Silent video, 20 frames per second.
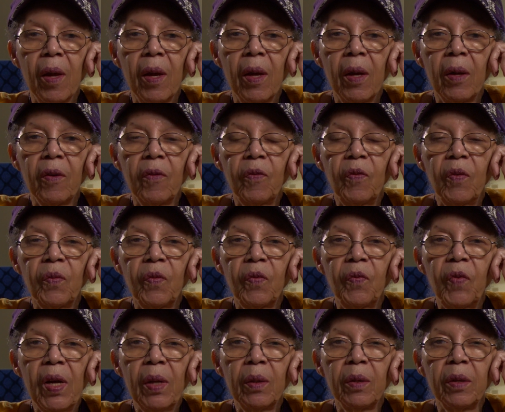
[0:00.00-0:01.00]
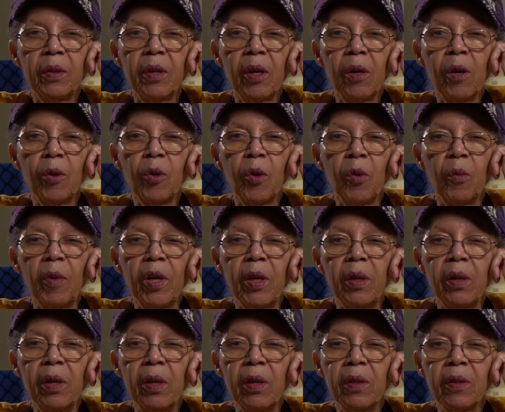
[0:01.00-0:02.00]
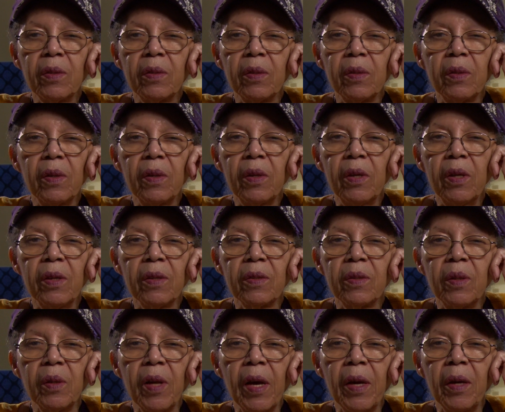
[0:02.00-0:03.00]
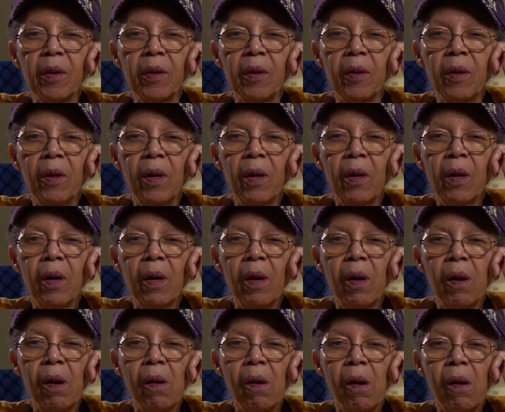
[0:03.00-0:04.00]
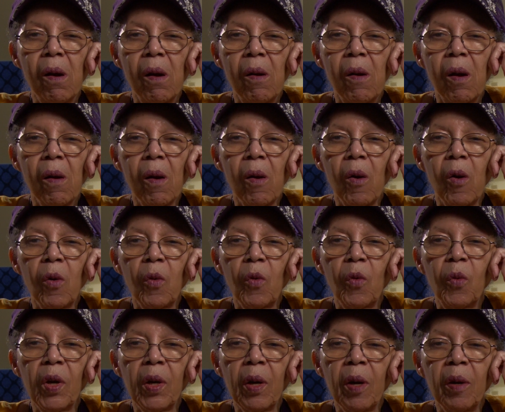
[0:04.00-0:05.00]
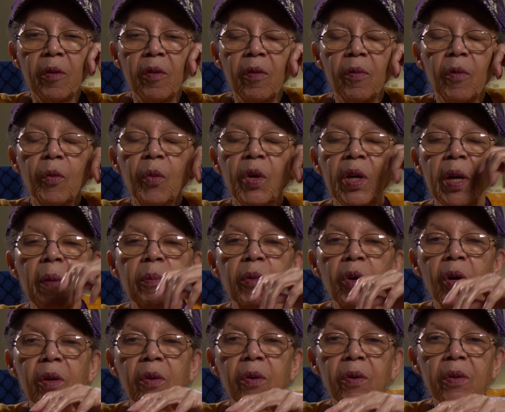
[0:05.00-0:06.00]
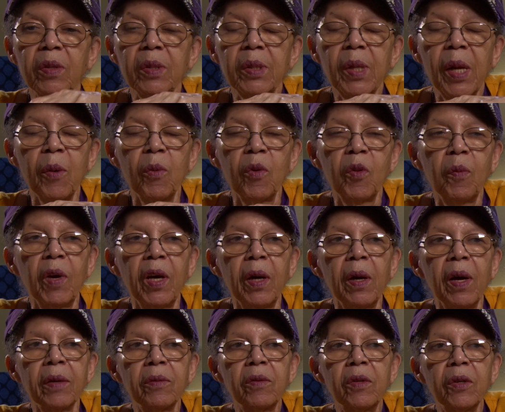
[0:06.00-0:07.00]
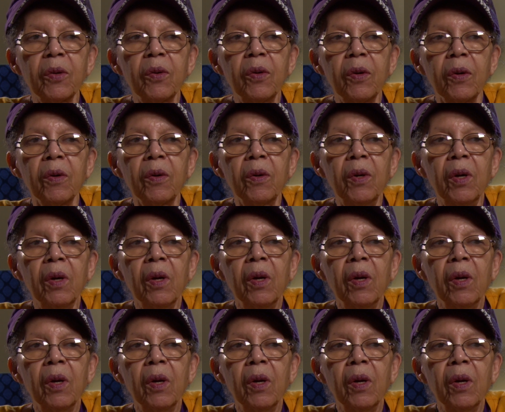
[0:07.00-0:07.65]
And it finally dawned on me years later, when I brought her to stay with me, I took her